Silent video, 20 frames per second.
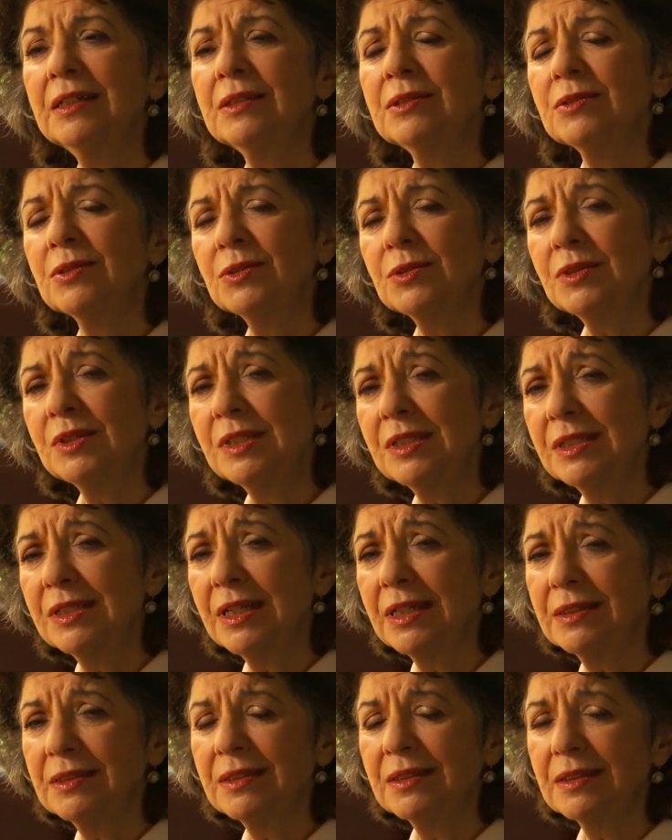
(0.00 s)
So since
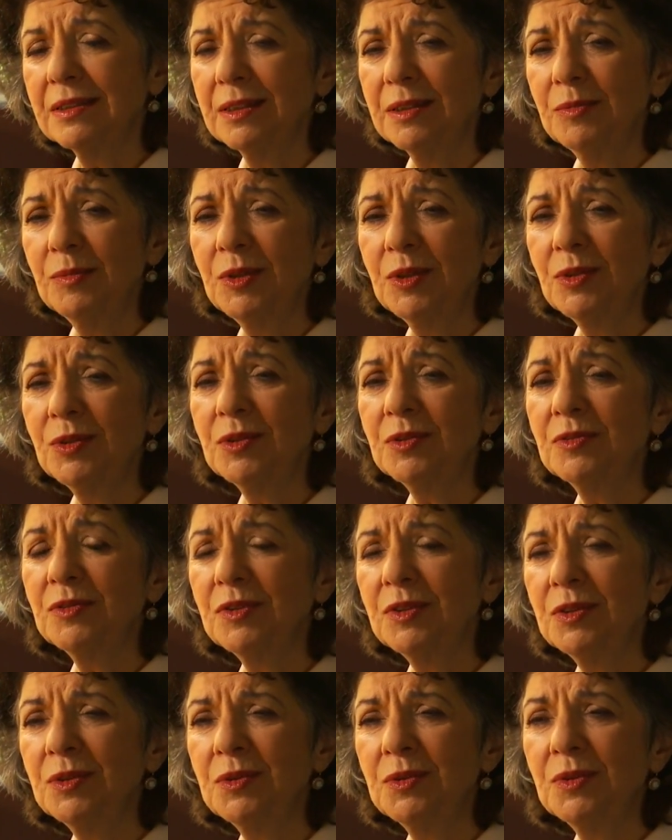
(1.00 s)
that's a communal
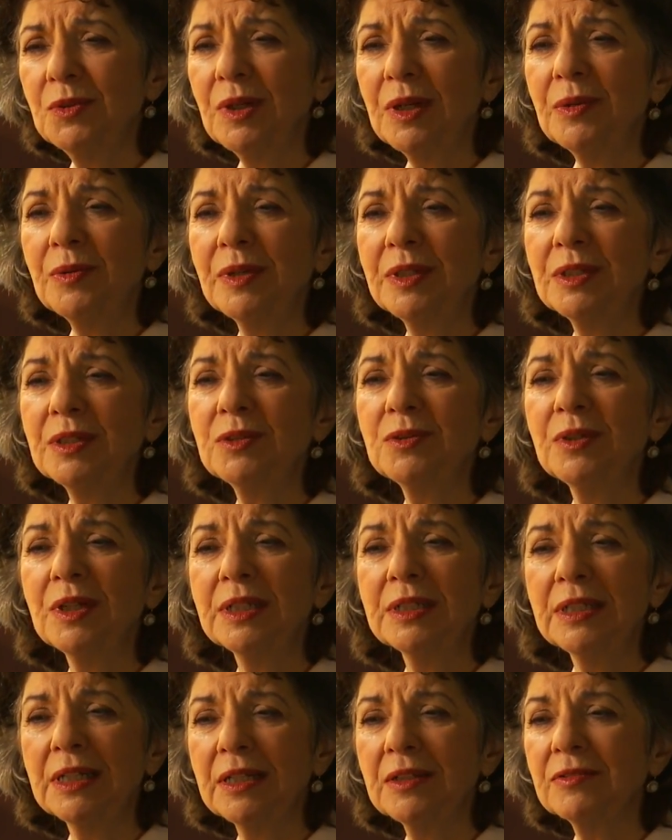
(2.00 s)
view, I want to
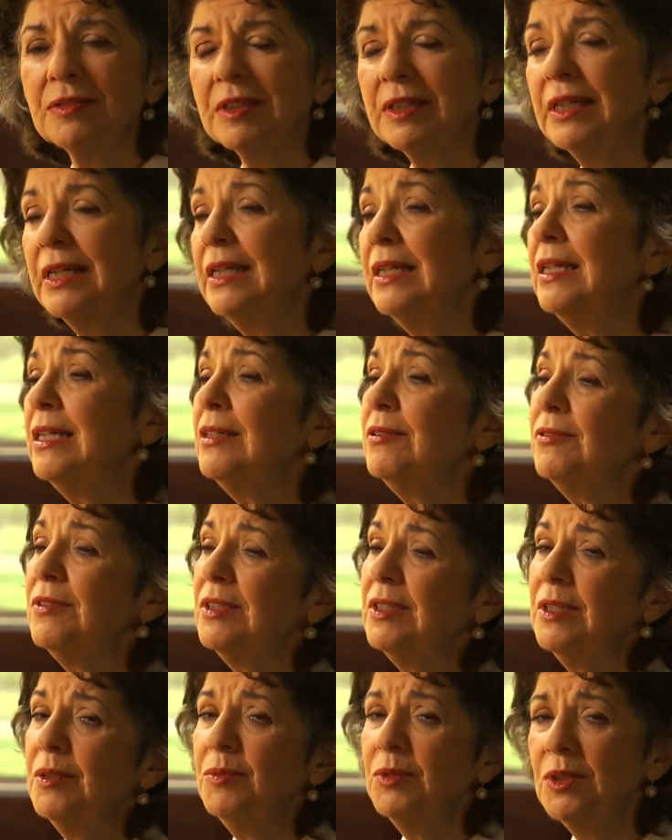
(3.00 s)
tread carefully. If
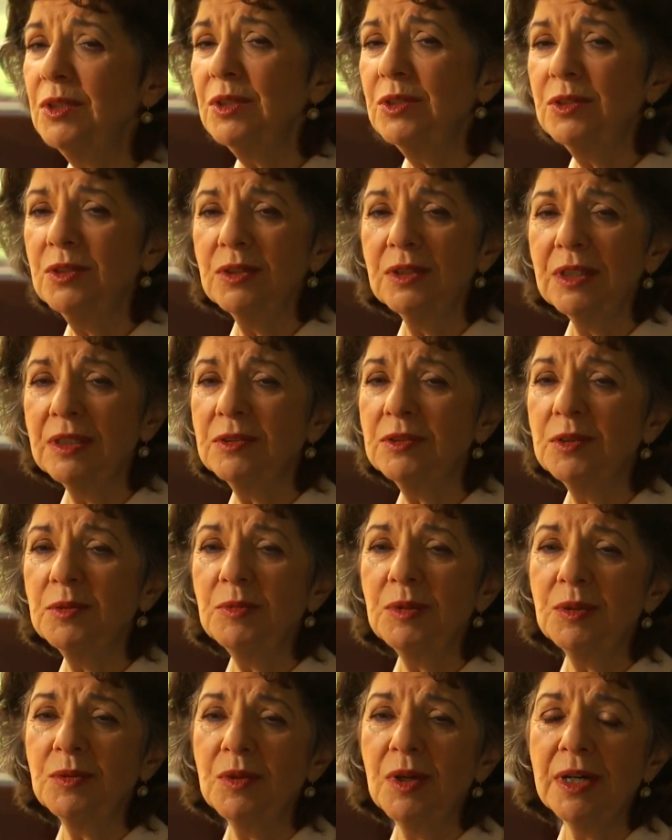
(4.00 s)
the community turned out to
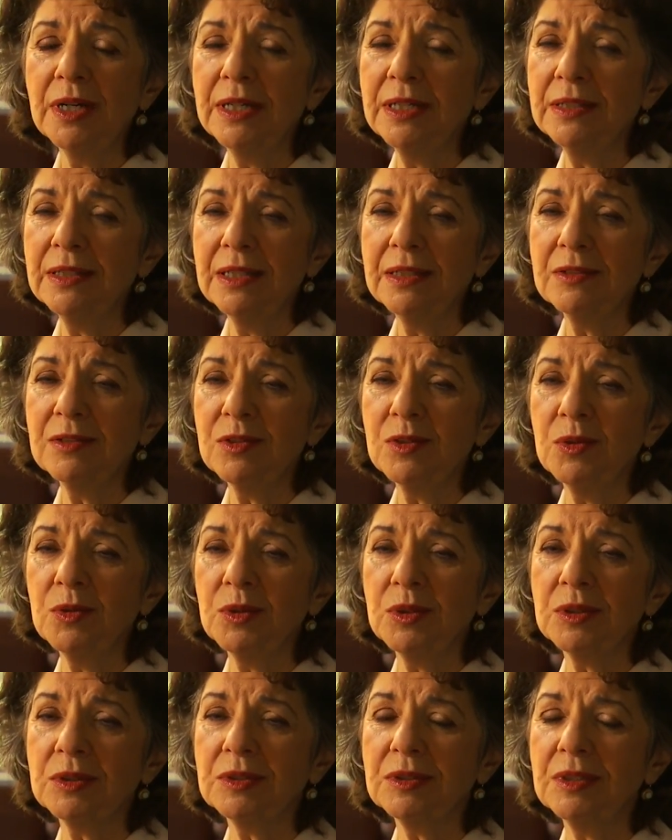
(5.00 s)
be wrong on that
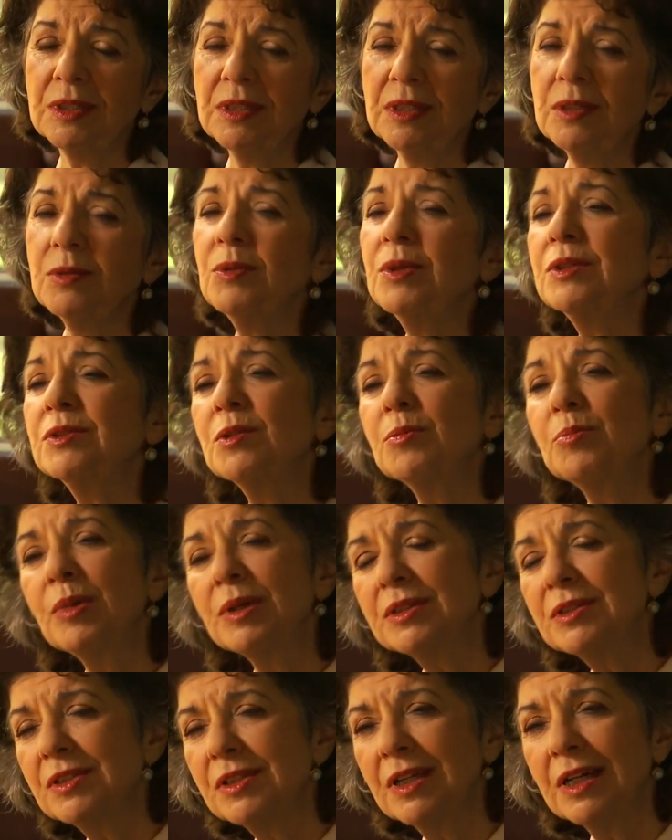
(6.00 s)
score, and there was a
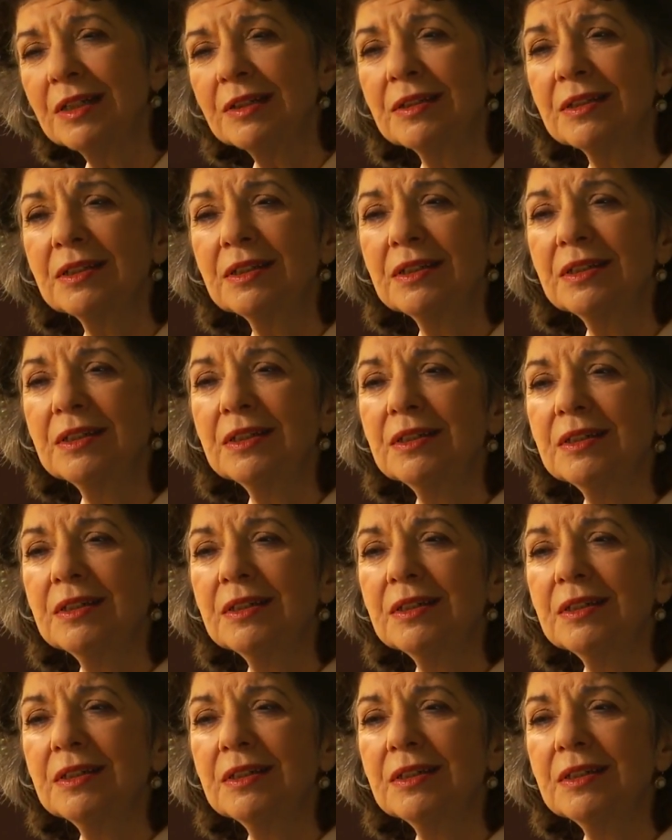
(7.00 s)
bus line